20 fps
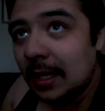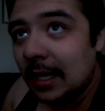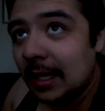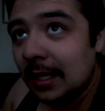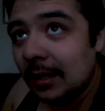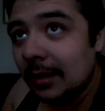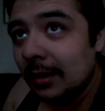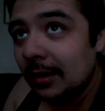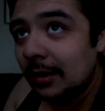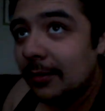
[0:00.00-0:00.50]

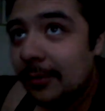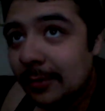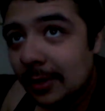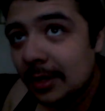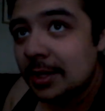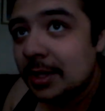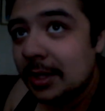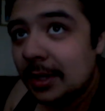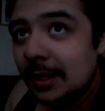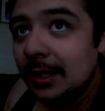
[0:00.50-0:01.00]
I love
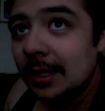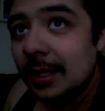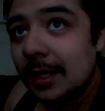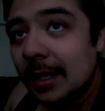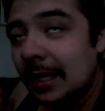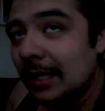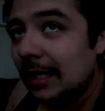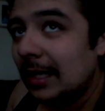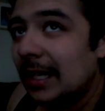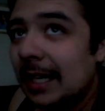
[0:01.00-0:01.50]
watching
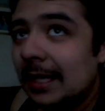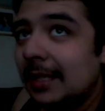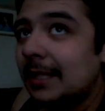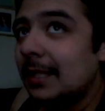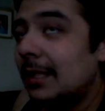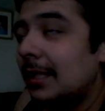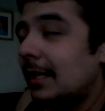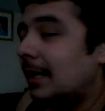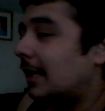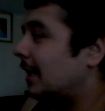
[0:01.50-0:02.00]
it. I like
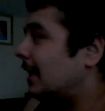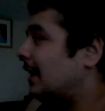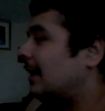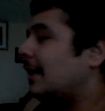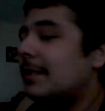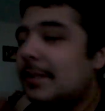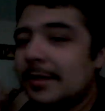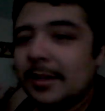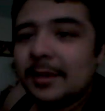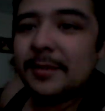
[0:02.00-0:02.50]
it a
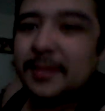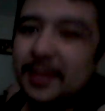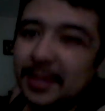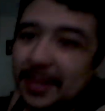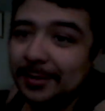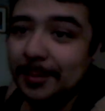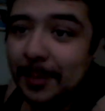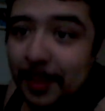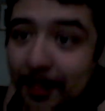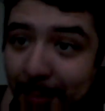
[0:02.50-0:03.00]
lot. Sorry if you
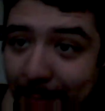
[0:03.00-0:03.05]
can hear my